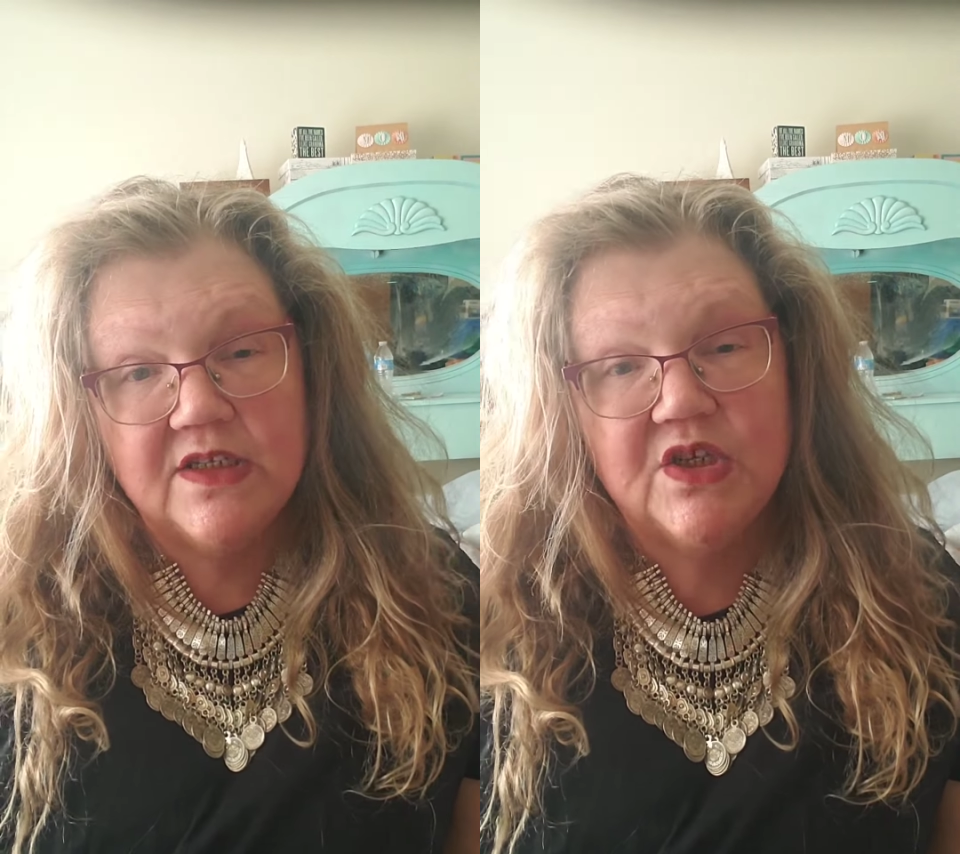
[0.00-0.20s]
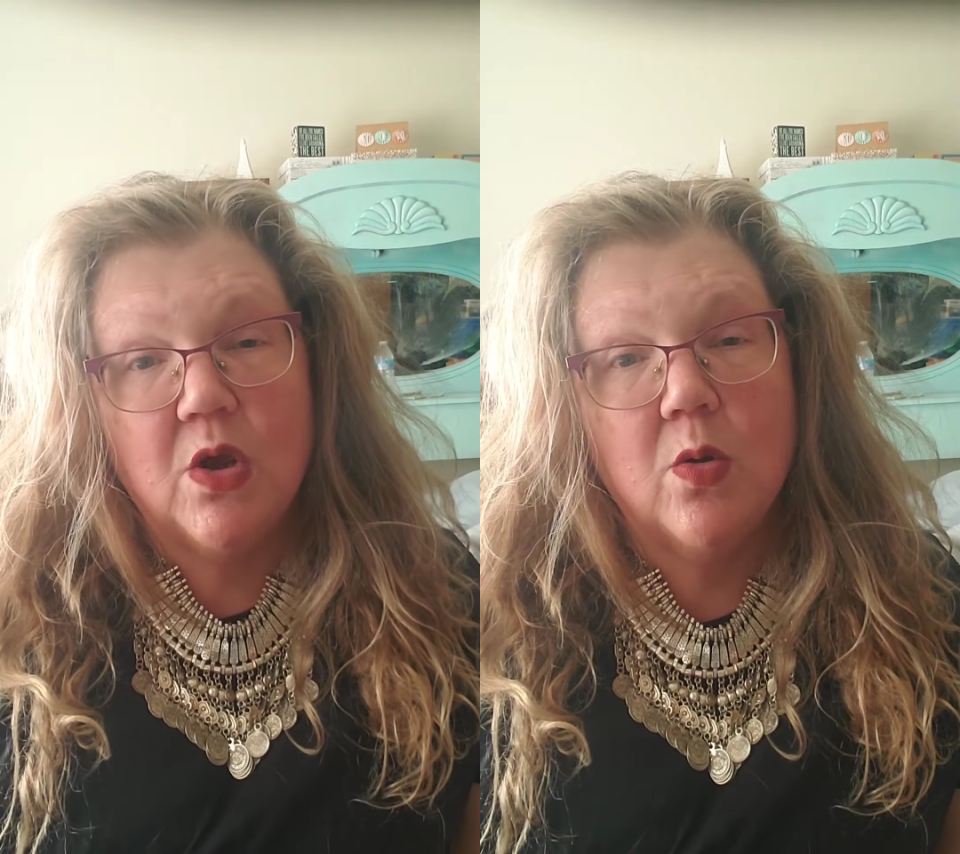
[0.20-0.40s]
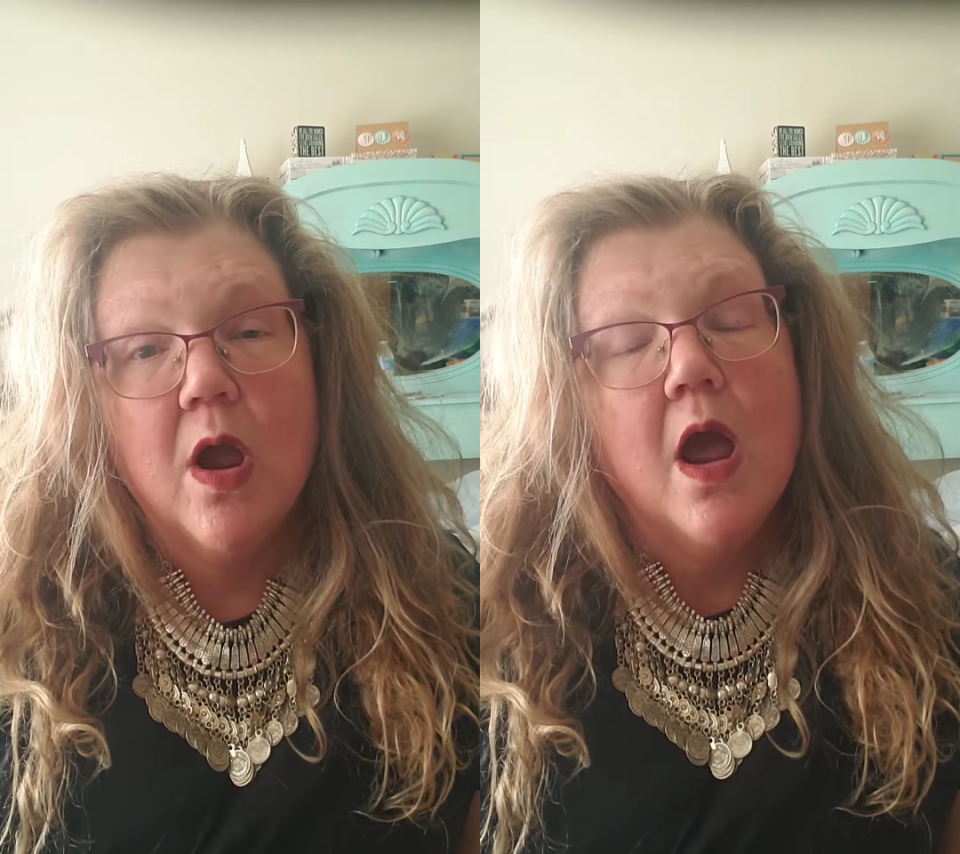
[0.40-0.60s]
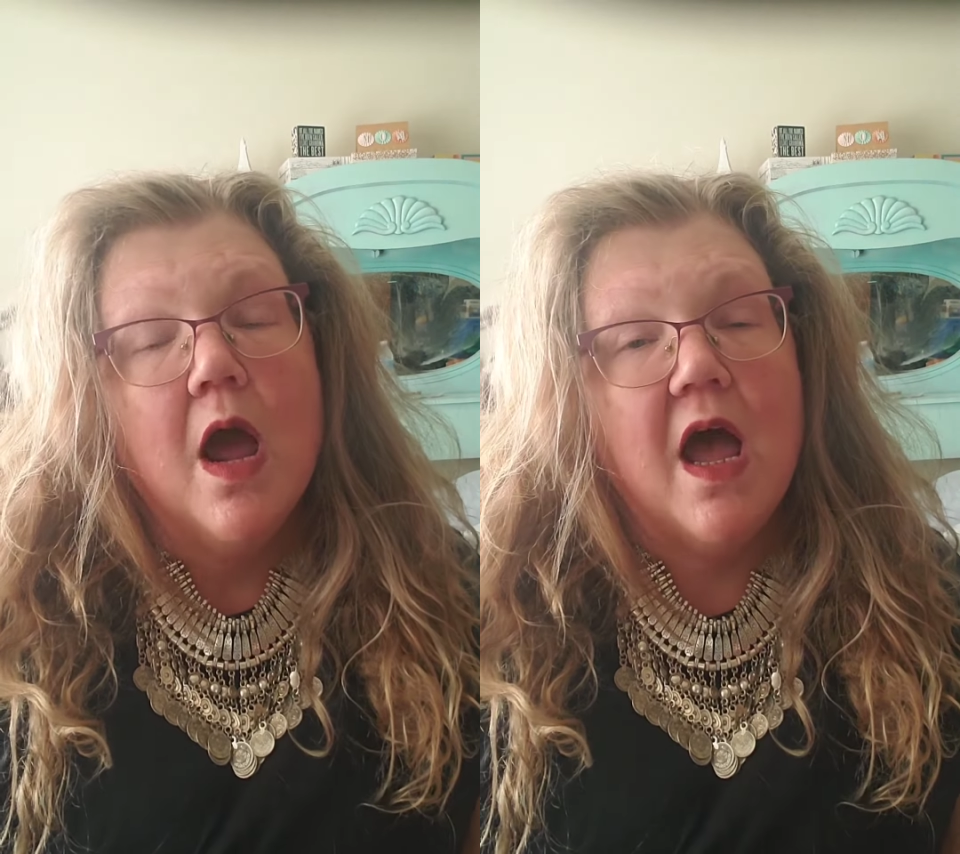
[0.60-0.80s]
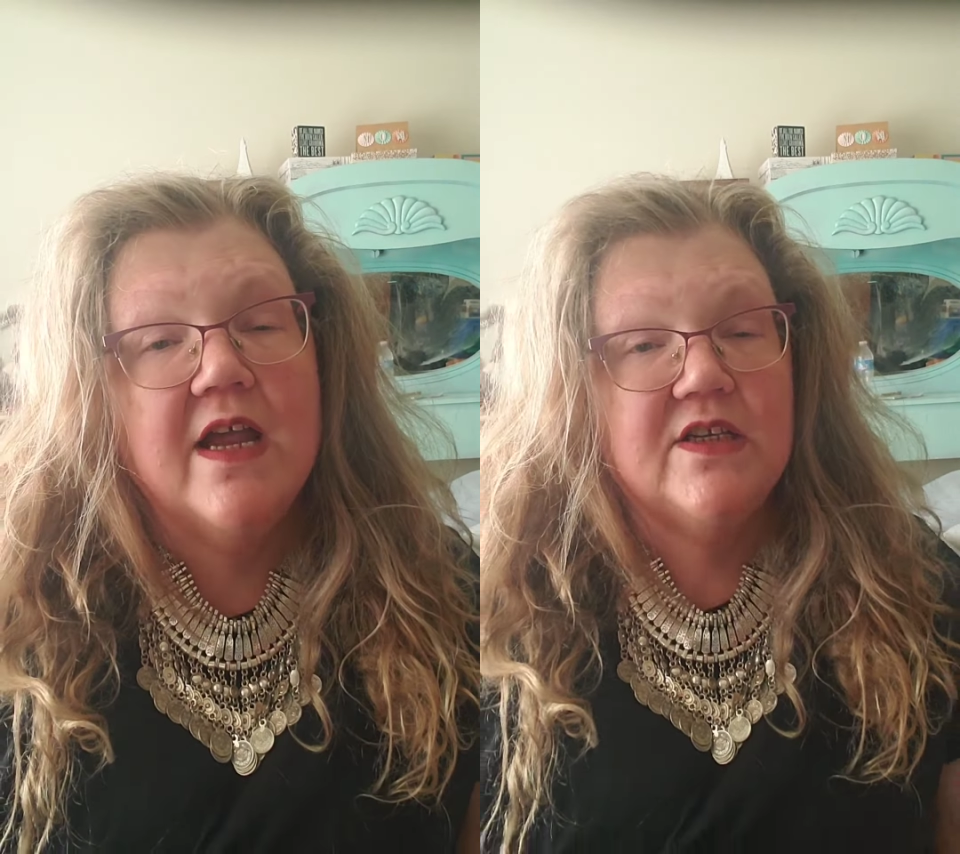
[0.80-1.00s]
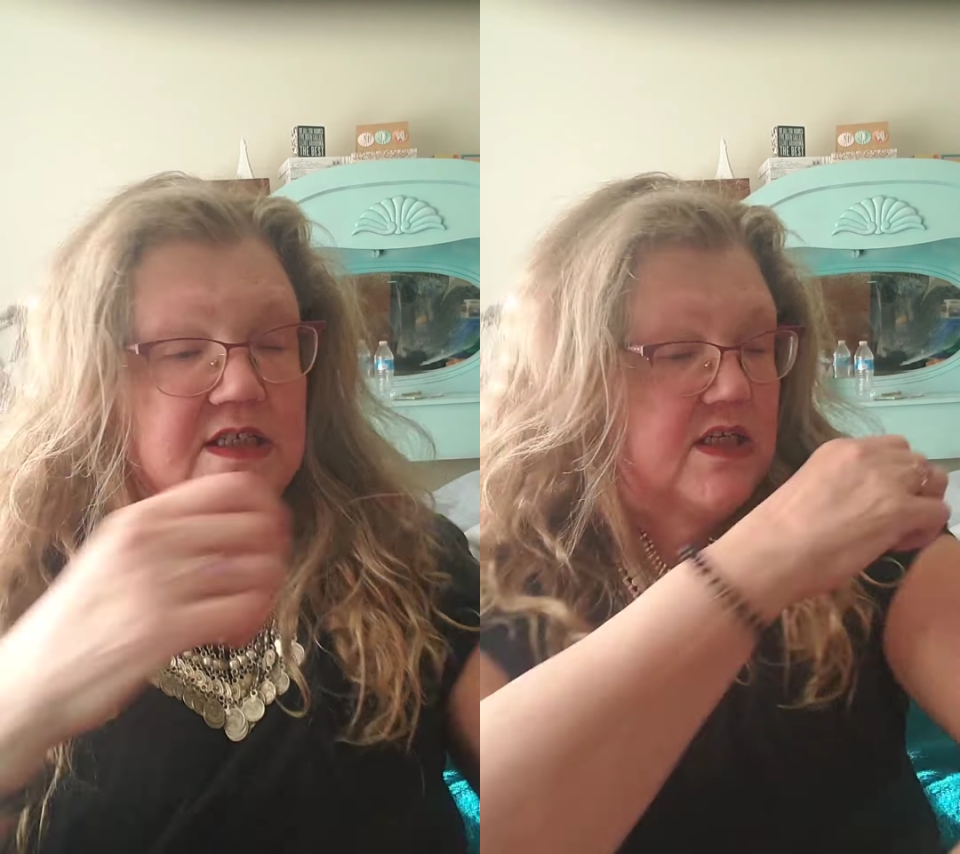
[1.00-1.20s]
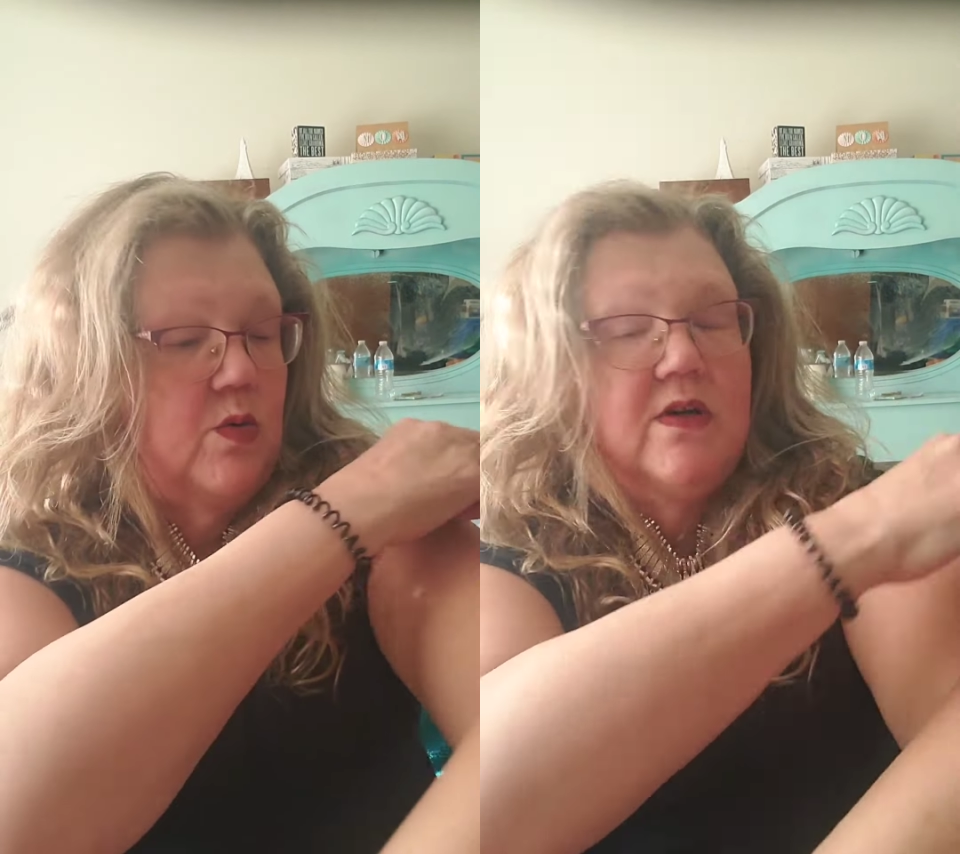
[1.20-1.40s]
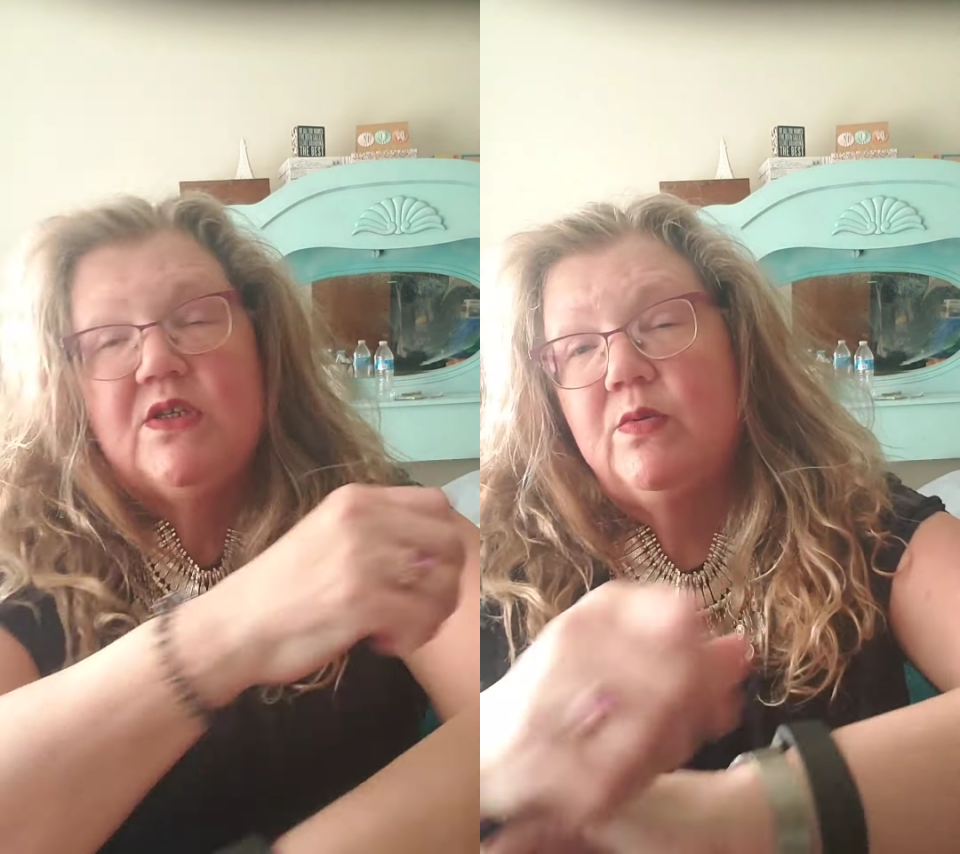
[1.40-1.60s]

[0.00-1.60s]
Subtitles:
So I just squirt,